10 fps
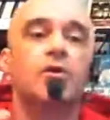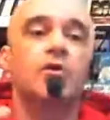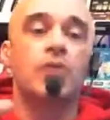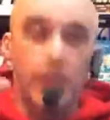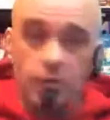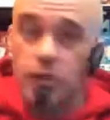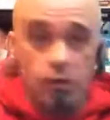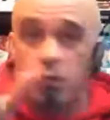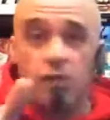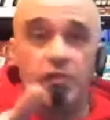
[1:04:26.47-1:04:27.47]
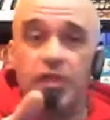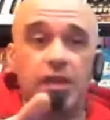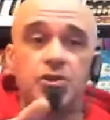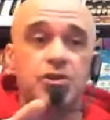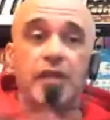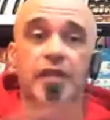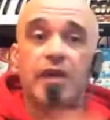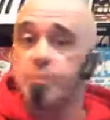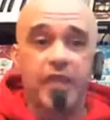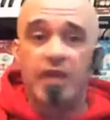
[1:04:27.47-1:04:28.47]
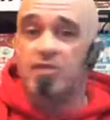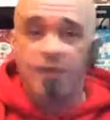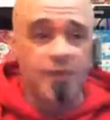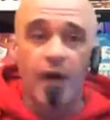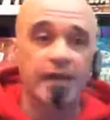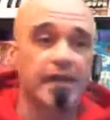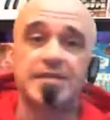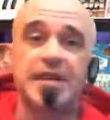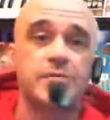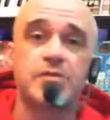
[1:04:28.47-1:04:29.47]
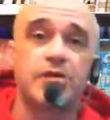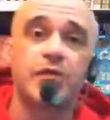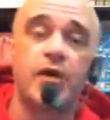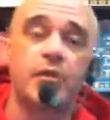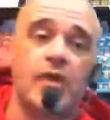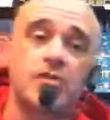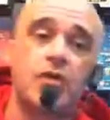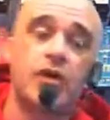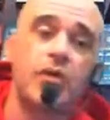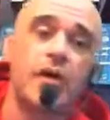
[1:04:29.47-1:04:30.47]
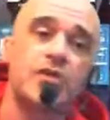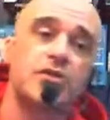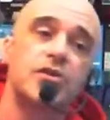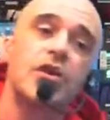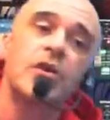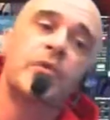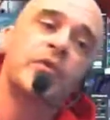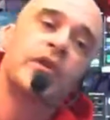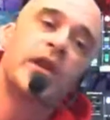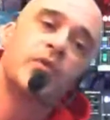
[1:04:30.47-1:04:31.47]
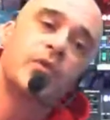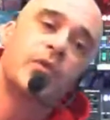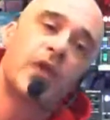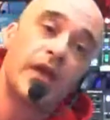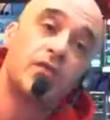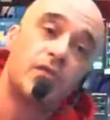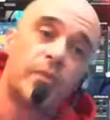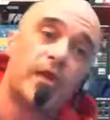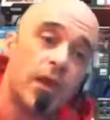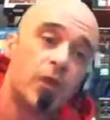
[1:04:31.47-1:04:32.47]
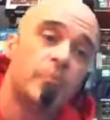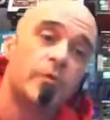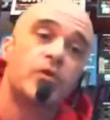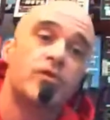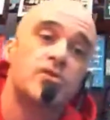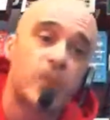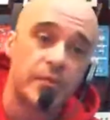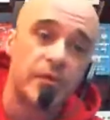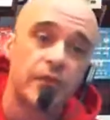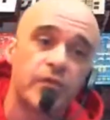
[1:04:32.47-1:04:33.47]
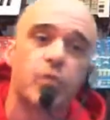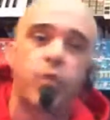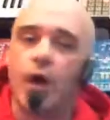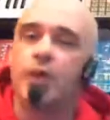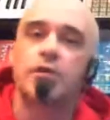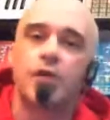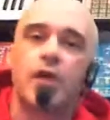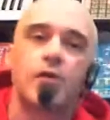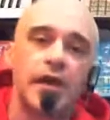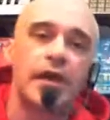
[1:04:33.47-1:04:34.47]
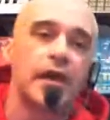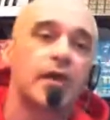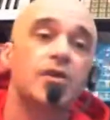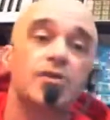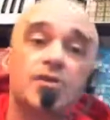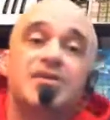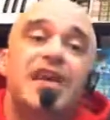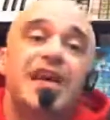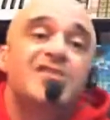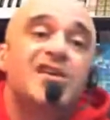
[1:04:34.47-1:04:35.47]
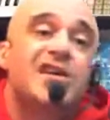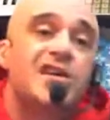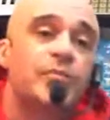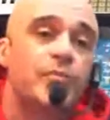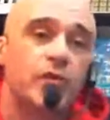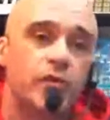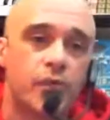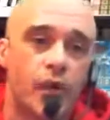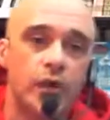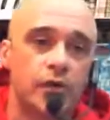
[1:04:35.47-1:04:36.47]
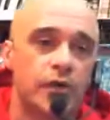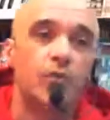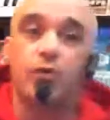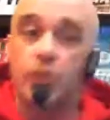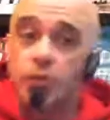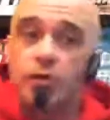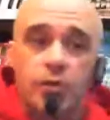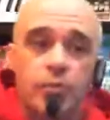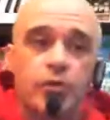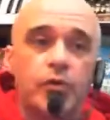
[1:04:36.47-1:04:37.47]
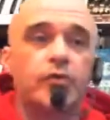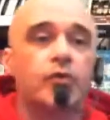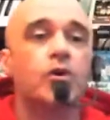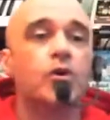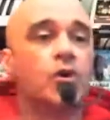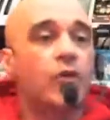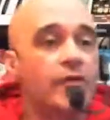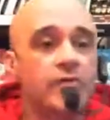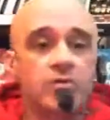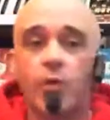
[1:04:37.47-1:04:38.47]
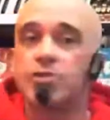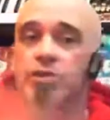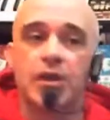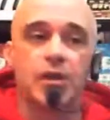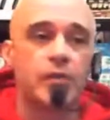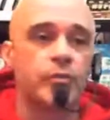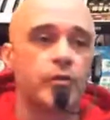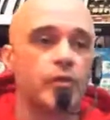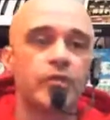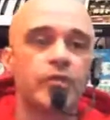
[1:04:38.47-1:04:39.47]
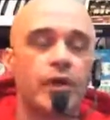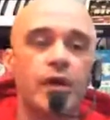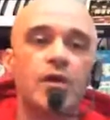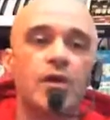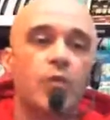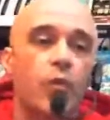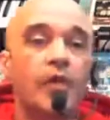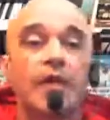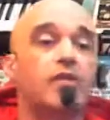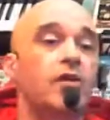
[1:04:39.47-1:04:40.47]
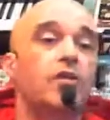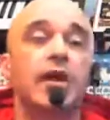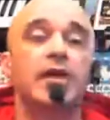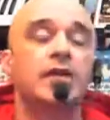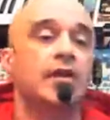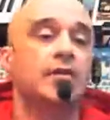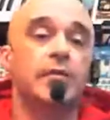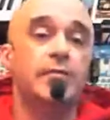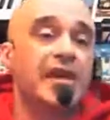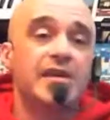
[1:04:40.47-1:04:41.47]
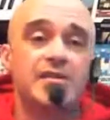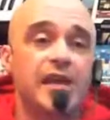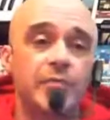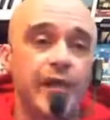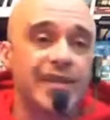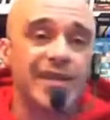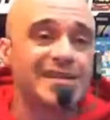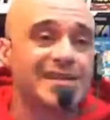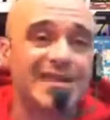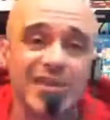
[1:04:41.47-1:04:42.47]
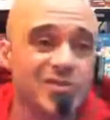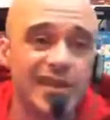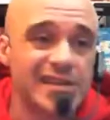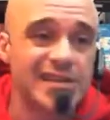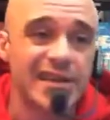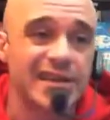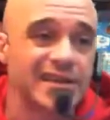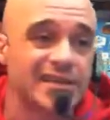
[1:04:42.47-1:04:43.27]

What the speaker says: like you can think it's shit. That's fine. That's absolutely fine. That's not in question. But we would like you to be a little bit more descriptive with why you don't like it, just in case I can improve what I do, or you can improve, or whoever's watching can improve. You know what they do, and make it sound better. That literally is it.